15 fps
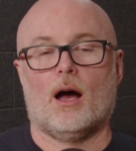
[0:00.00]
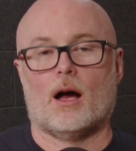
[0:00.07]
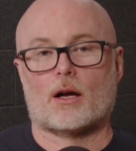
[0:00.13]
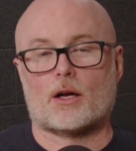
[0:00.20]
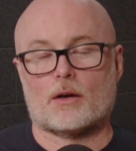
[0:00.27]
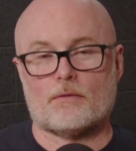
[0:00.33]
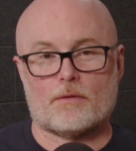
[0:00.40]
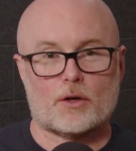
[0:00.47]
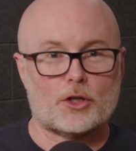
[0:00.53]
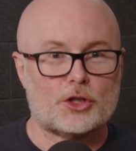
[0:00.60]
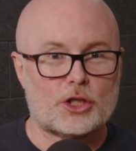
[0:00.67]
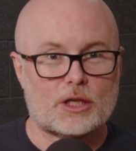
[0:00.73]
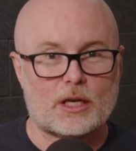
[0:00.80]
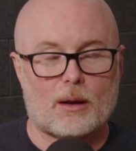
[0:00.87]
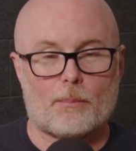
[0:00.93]

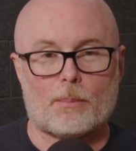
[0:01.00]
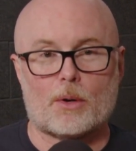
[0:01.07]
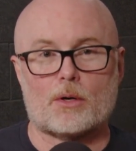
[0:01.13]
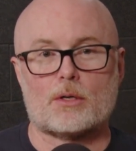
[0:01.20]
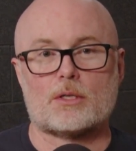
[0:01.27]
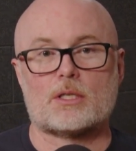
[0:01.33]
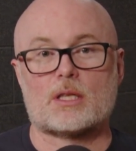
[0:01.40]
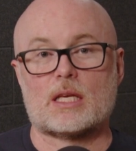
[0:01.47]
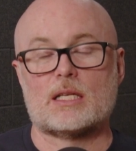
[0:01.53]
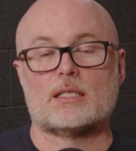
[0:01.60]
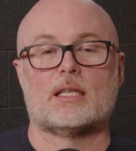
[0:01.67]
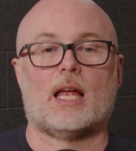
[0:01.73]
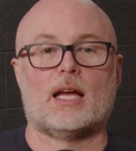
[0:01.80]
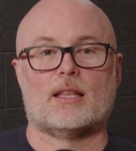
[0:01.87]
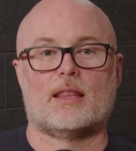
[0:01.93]
conversion numbers, things
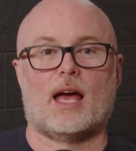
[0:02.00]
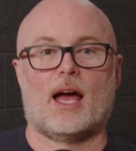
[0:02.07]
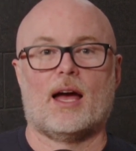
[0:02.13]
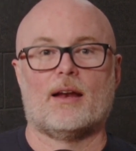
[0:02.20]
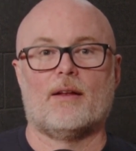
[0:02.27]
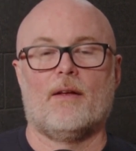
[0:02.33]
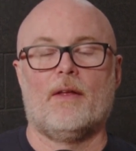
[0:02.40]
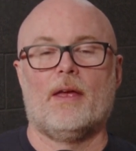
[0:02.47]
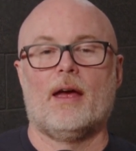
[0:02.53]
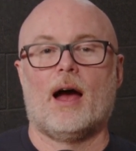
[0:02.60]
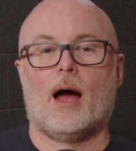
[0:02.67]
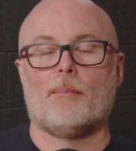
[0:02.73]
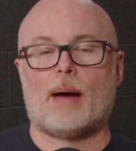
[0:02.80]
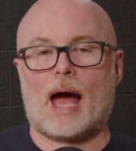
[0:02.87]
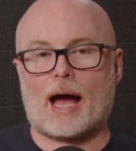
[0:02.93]
like that,
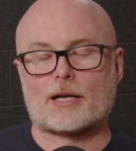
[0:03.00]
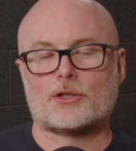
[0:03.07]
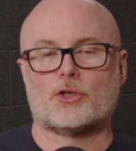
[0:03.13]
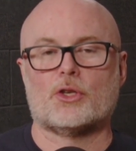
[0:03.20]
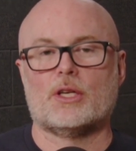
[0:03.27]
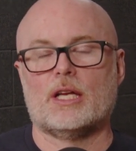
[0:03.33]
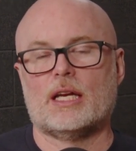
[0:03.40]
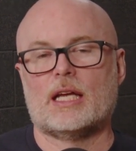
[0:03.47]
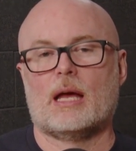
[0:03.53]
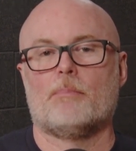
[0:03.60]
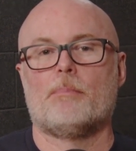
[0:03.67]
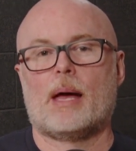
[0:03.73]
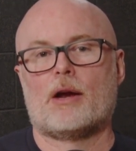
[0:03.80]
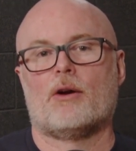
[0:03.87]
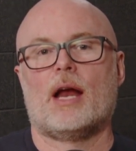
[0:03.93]
I'm actually going to get
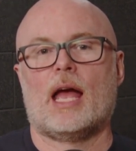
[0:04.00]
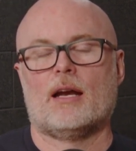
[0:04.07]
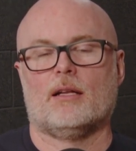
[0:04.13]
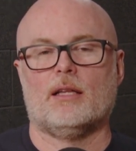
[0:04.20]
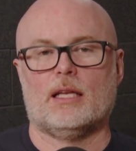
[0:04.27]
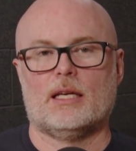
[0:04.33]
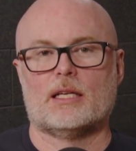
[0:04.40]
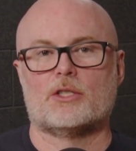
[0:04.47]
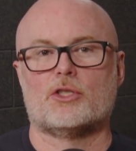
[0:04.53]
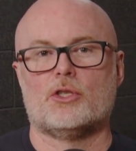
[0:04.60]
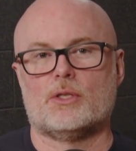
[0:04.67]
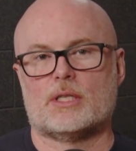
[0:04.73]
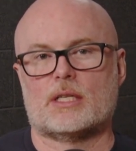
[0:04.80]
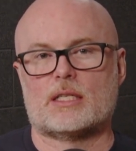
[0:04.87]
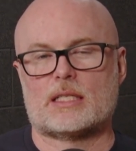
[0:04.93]
better analytics
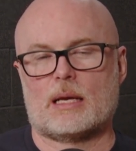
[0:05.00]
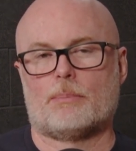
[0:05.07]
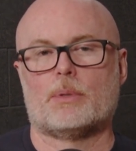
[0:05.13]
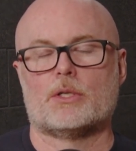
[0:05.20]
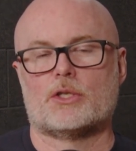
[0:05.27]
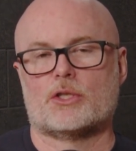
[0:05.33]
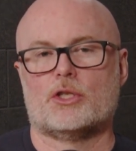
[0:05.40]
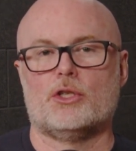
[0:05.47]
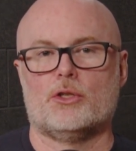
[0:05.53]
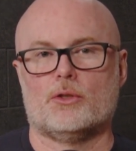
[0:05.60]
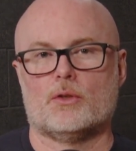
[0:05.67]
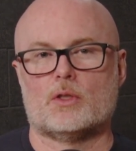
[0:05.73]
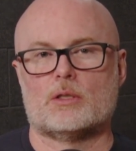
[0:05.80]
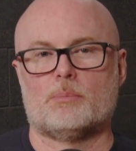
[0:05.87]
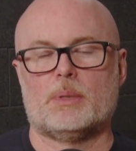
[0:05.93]
using separate
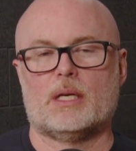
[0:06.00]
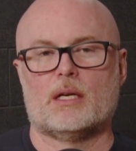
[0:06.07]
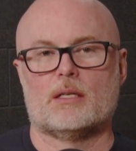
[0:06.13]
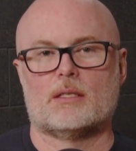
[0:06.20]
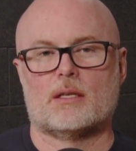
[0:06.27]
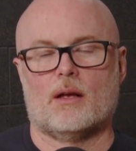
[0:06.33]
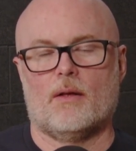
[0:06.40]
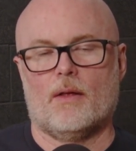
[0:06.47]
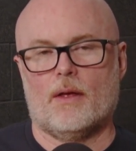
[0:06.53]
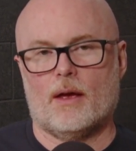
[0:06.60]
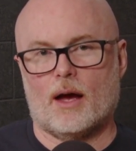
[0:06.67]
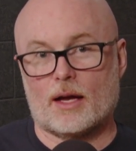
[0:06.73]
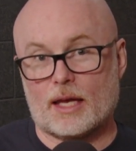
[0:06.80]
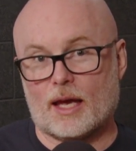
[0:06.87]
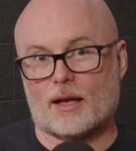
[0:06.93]
SKUs, because,
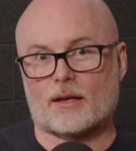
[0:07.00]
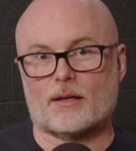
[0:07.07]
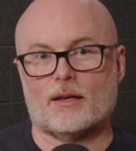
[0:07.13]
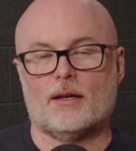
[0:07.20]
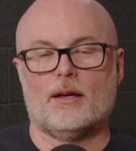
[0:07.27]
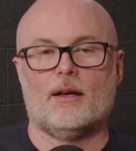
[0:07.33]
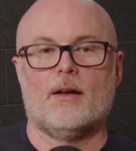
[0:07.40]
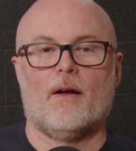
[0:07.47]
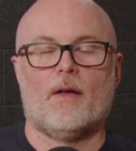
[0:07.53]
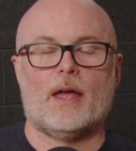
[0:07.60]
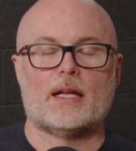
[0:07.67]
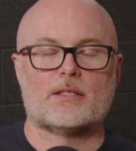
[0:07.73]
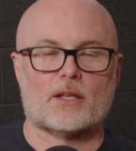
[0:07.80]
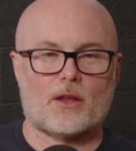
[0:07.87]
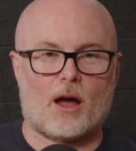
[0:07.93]
again,
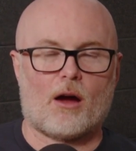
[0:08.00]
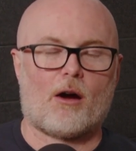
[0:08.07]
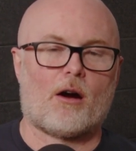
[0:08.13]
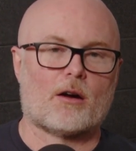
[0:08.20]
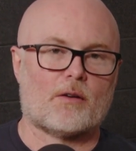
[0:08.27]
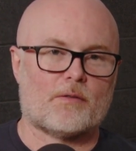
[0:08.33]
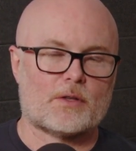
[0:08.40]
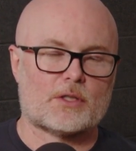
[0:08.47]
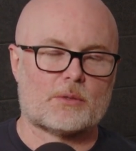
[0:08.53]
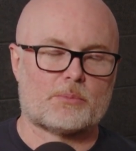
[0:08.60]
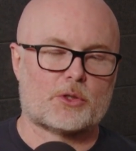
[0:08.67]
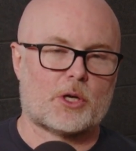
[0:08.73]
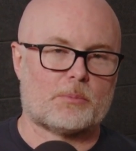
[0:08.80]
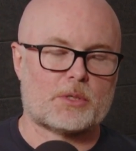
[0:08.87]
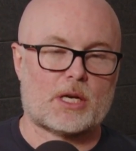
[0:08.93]
it's a lot harder for
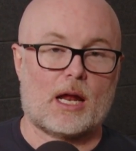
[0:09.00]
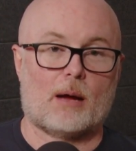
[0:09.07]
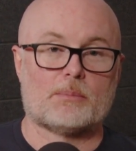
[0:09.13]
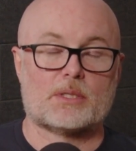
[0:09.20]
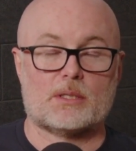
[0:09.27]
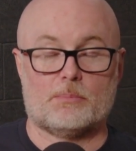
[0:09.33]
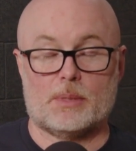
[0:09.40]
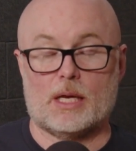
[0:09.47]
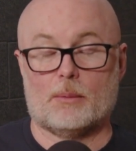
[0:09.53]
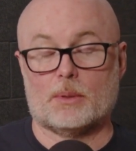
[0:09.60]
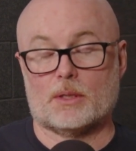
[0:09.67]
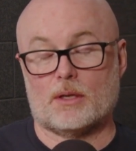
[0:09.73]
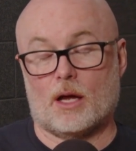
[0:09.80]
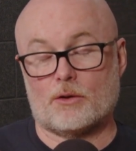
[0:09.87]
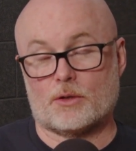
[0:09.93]
subscription apps to be able
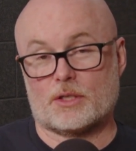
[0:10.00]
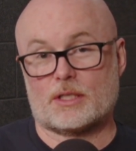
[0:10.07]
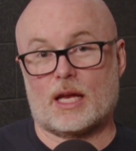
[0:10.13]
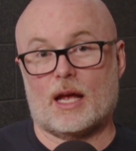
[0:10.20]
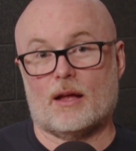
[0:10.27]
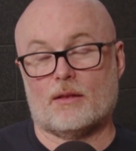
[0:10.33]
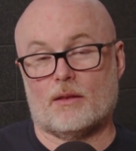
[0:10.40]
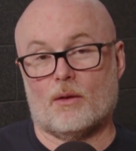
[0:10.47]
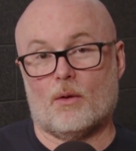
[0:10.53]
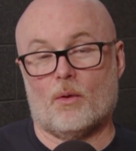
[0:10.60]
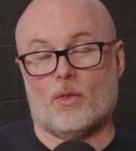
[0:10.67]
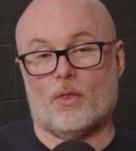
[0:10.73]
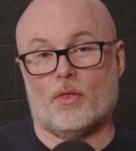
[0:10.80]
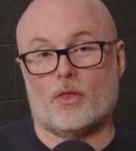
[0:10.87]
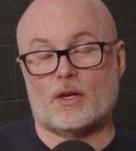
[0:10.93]
to understand
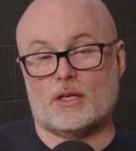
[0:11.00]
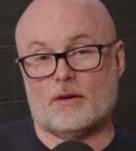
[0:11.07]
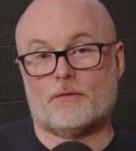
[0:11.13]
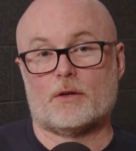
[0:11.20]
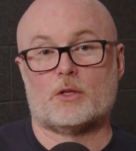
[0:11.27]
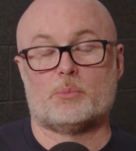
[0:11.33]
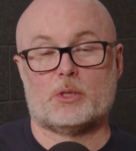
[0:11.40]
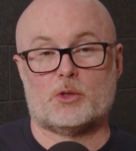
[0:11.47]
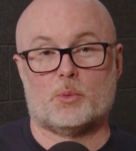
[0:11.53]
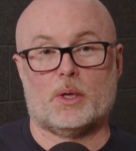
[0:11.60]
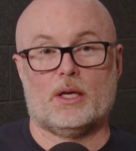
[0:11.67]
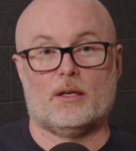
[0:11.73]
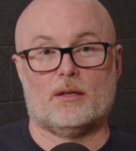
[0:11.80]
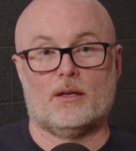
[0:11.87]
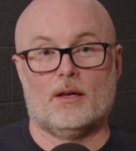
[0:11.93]
the difference
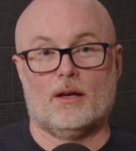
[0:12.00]
between